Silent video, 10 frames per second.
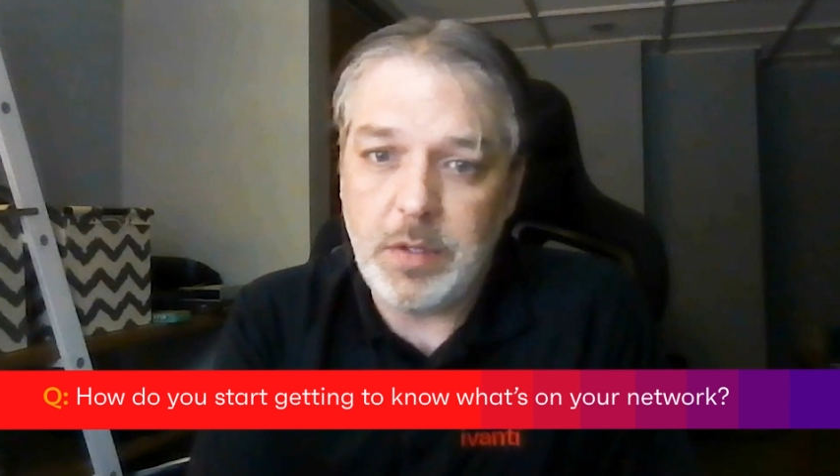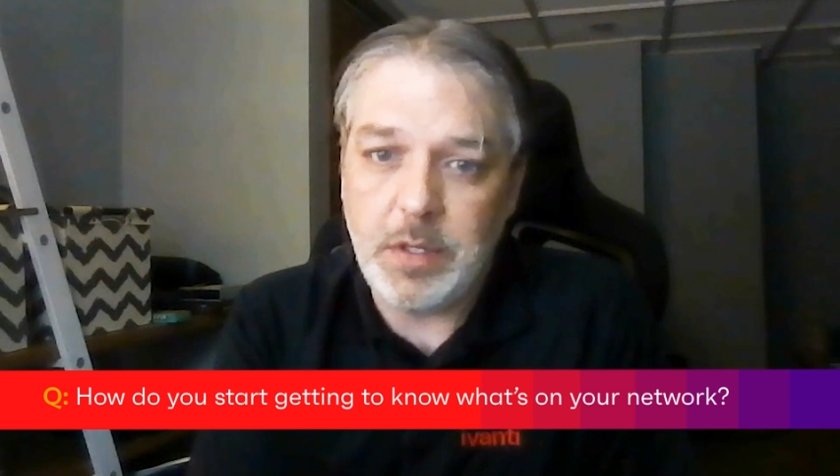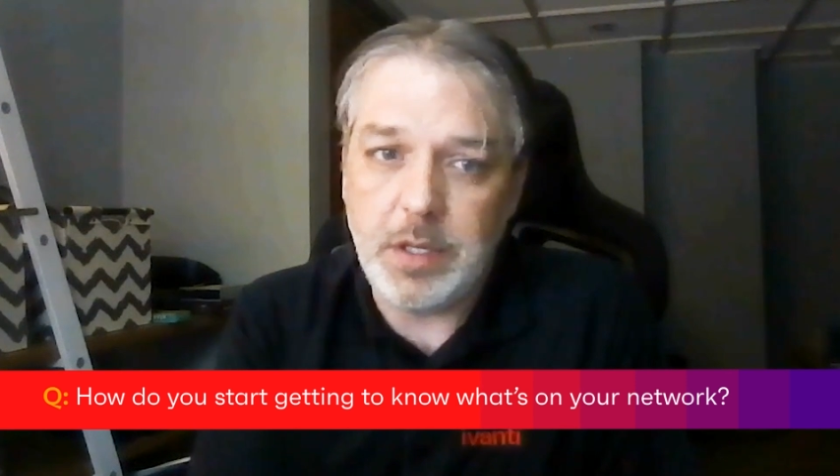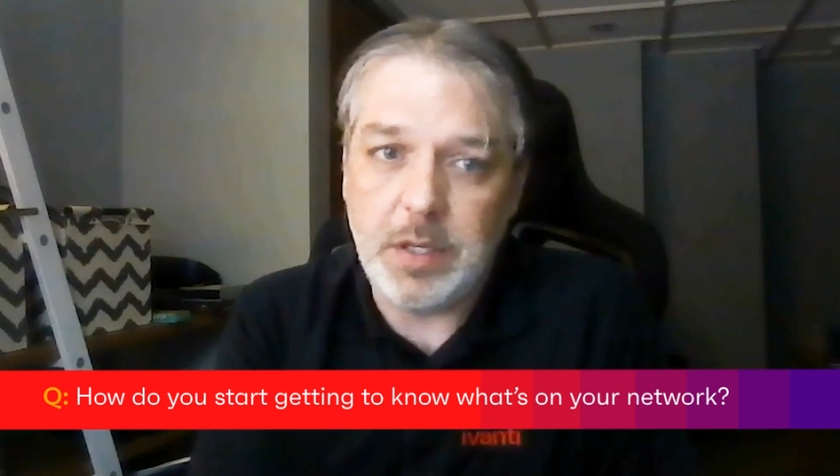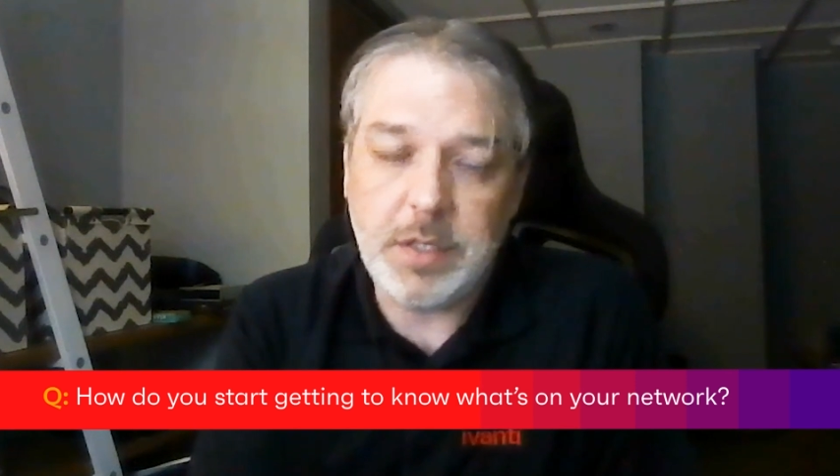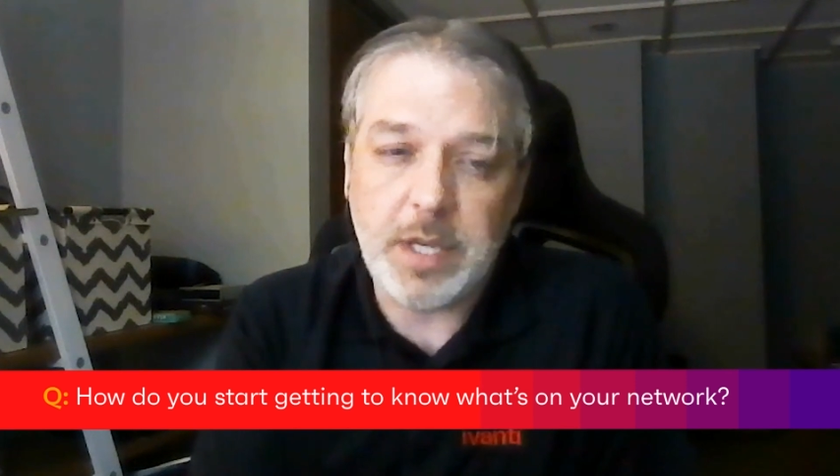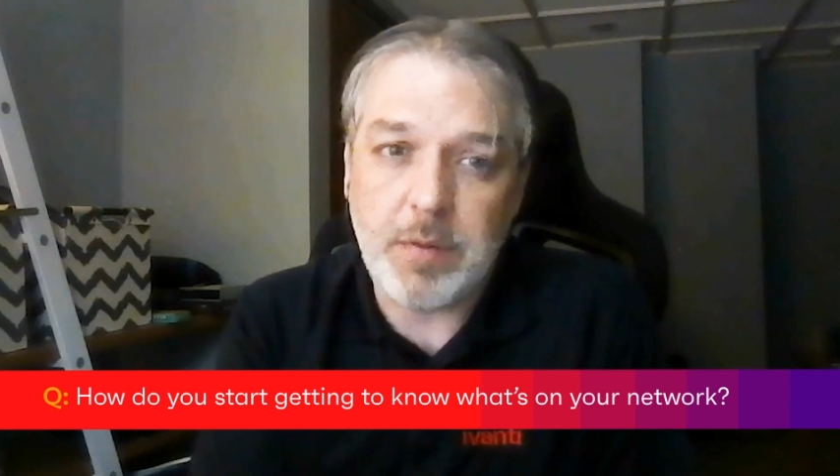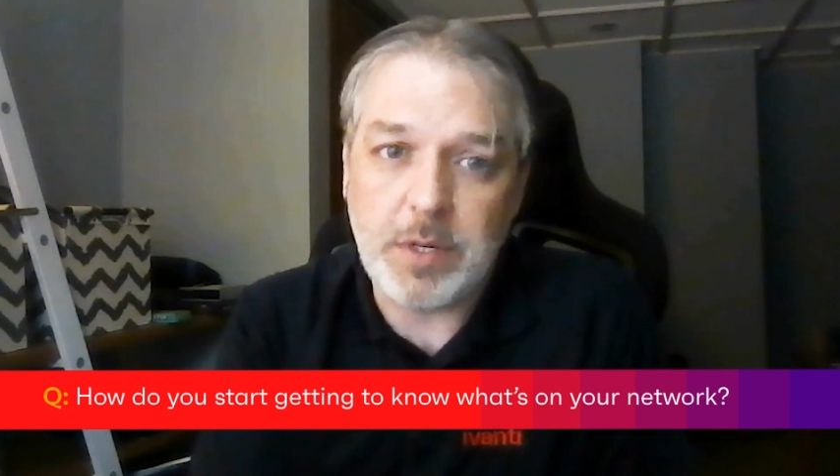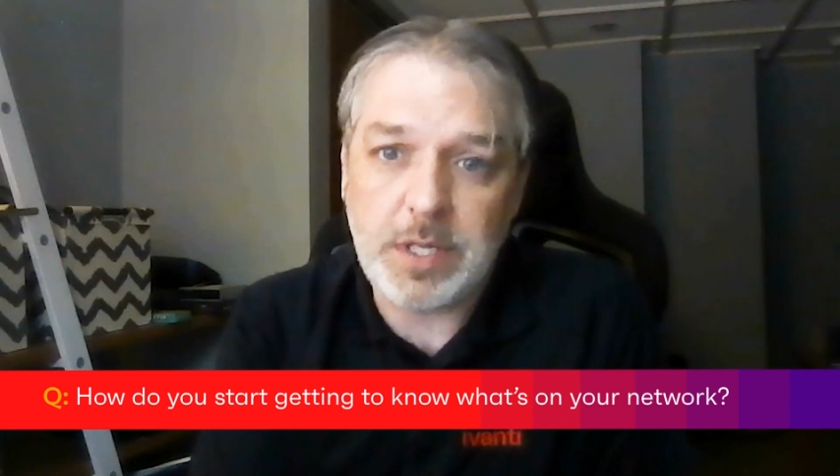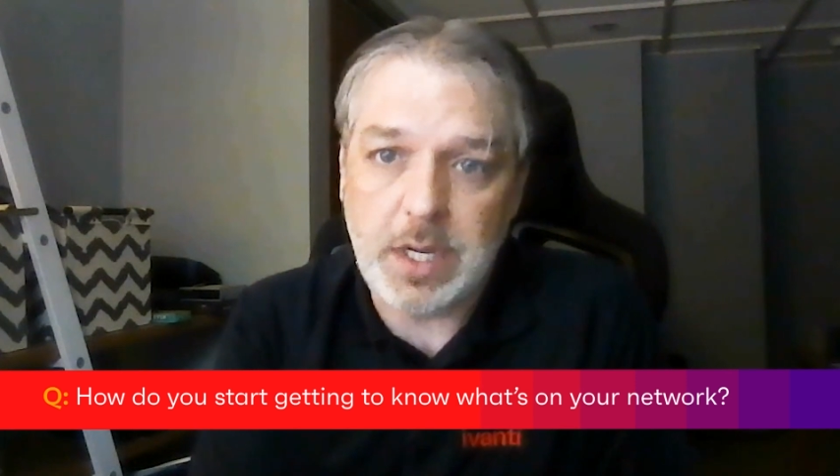the
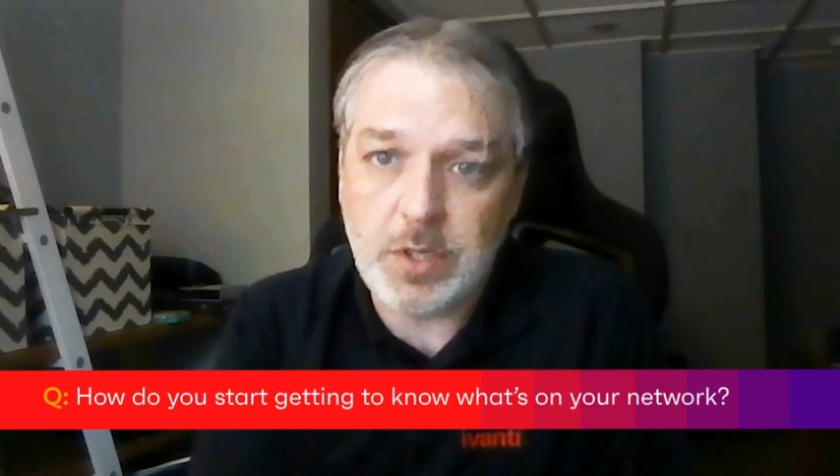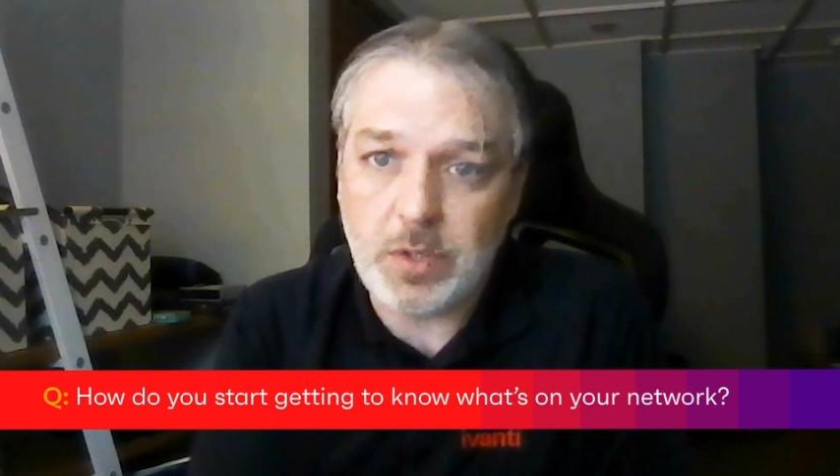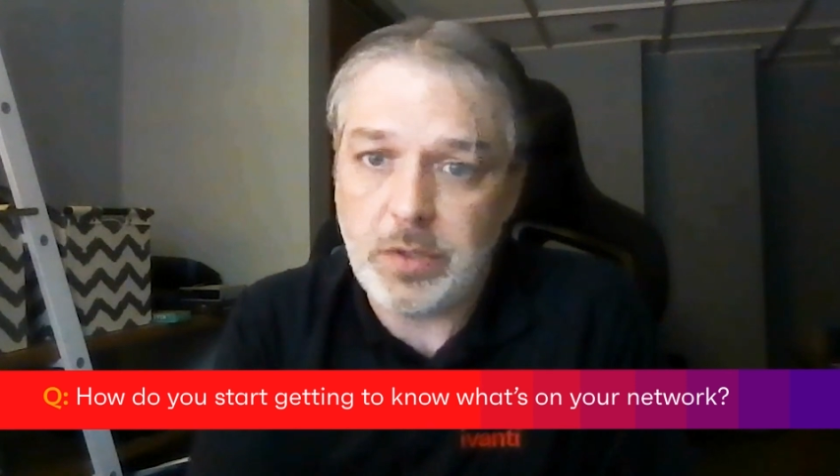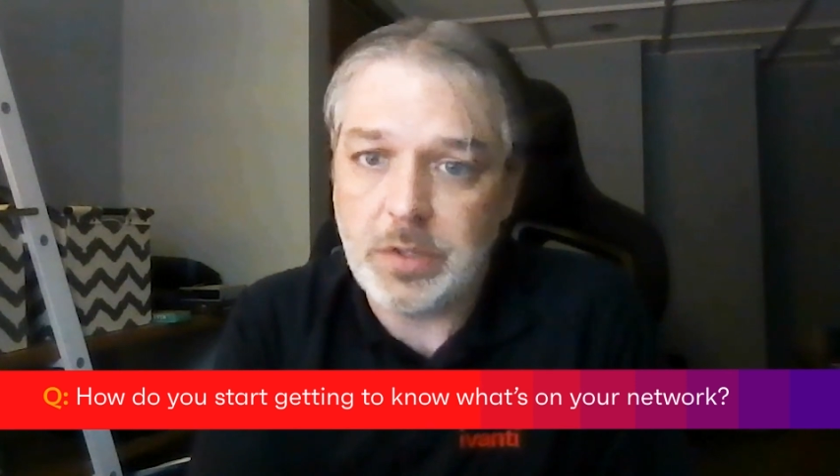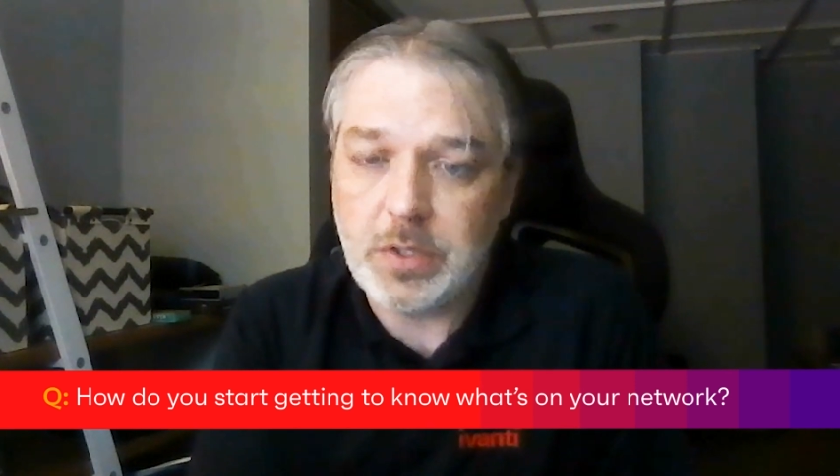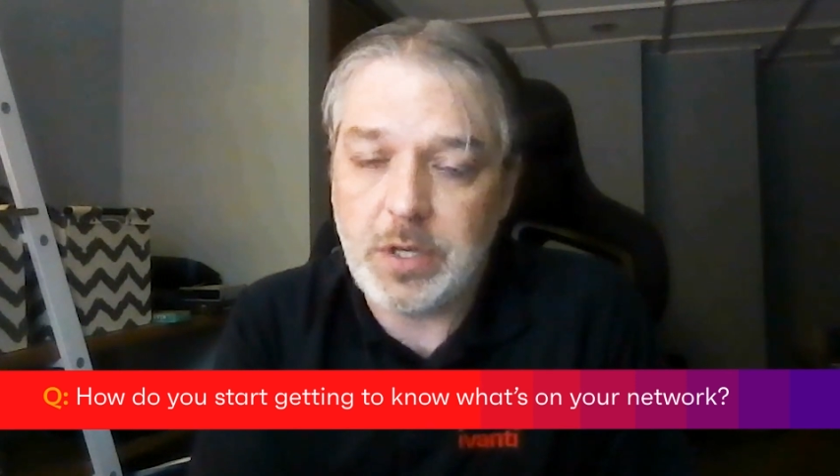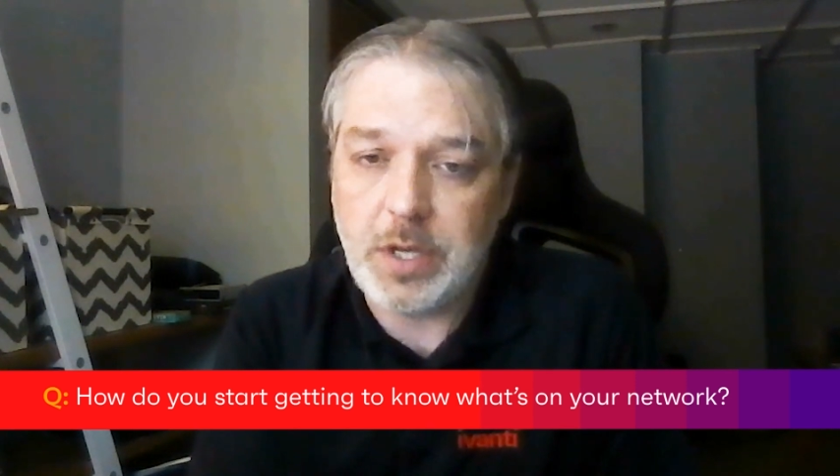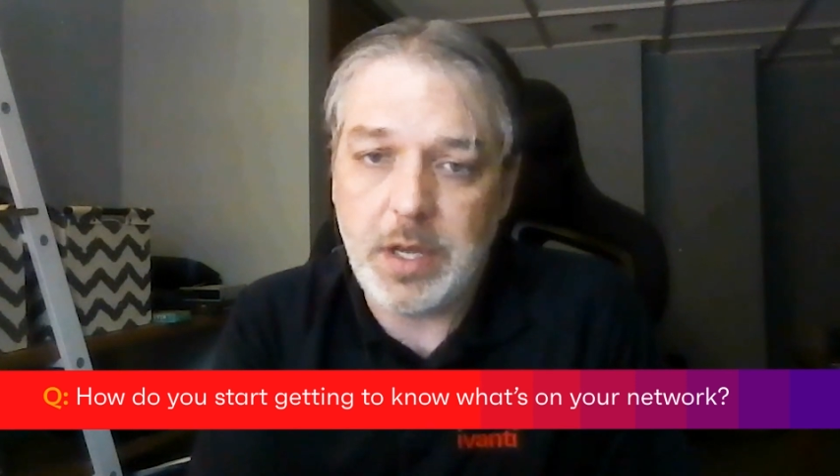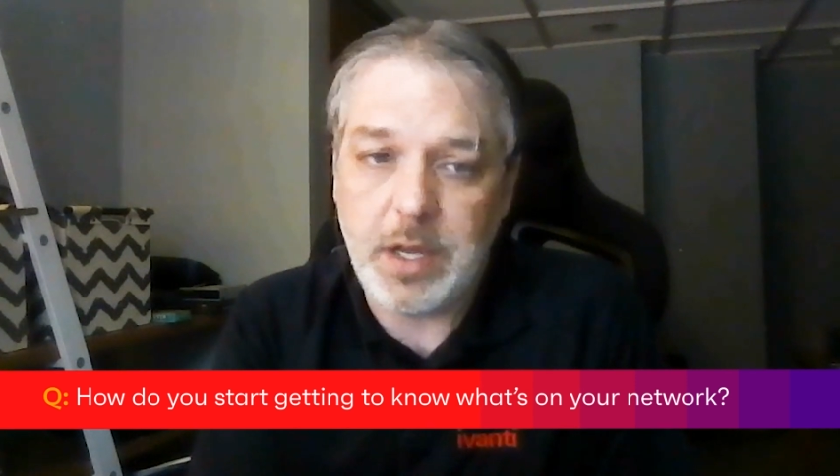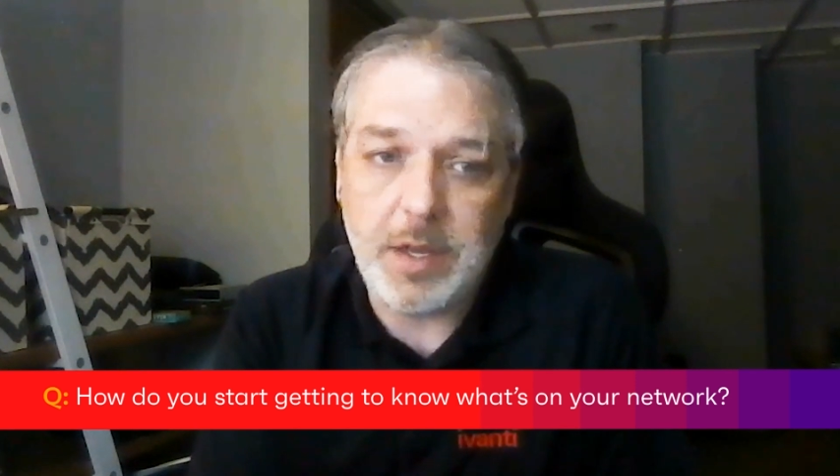Cyber Essentials,
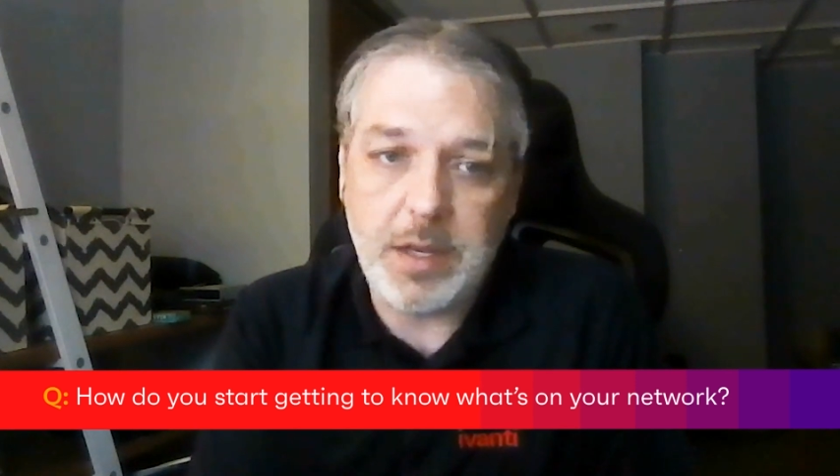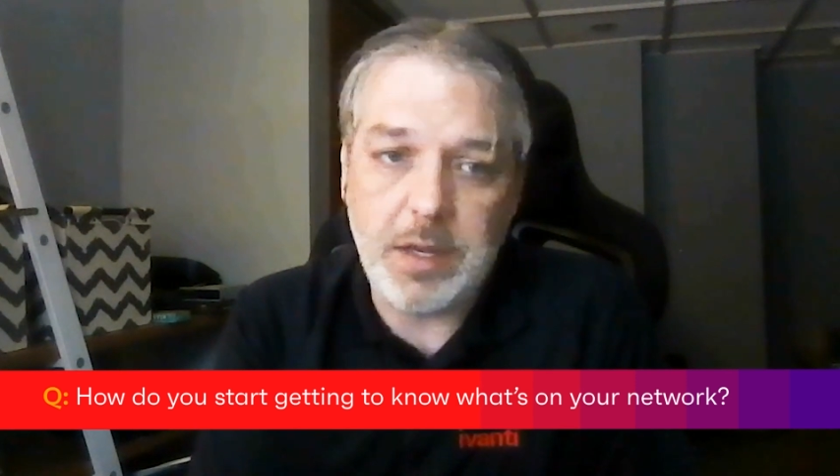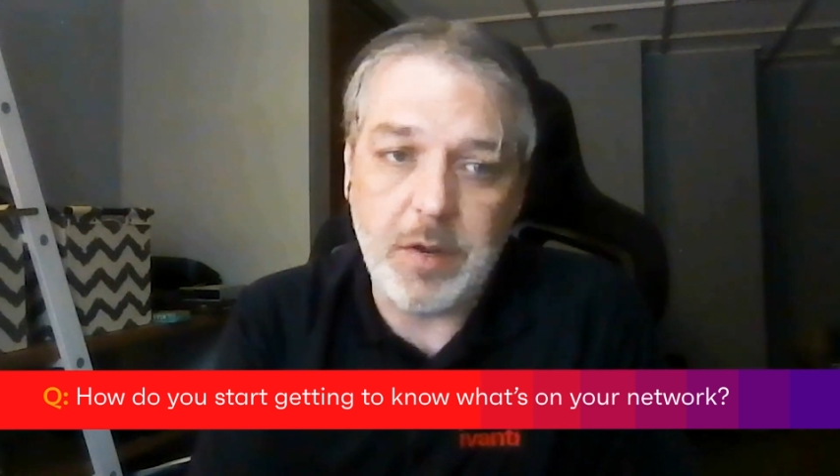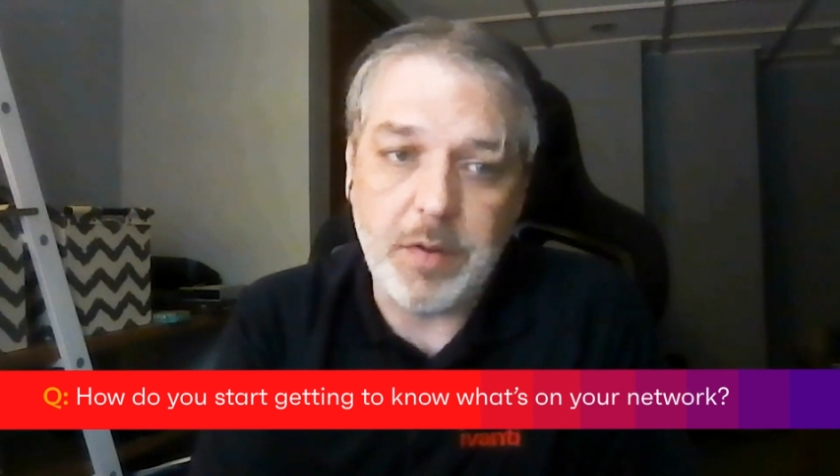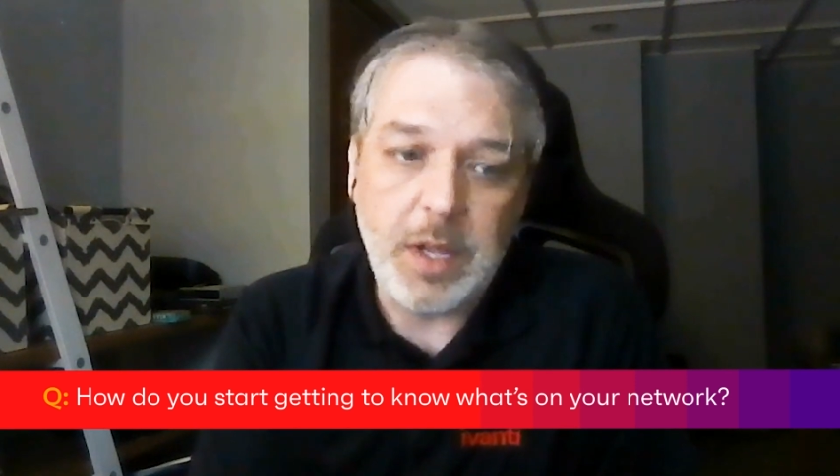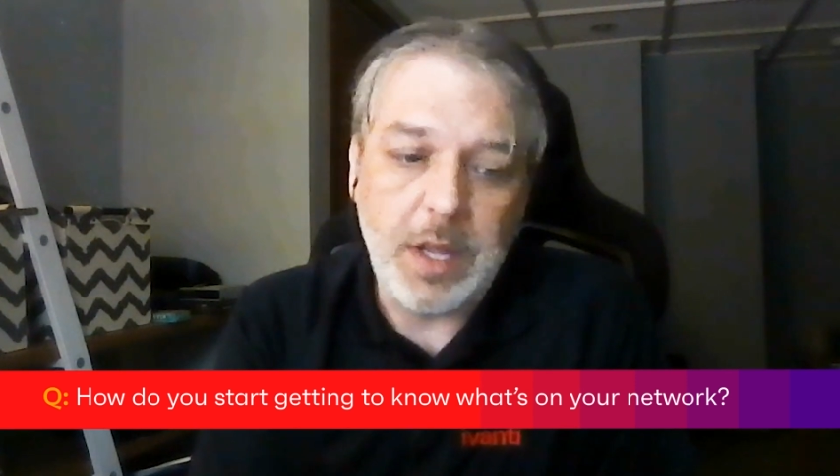uh, you know,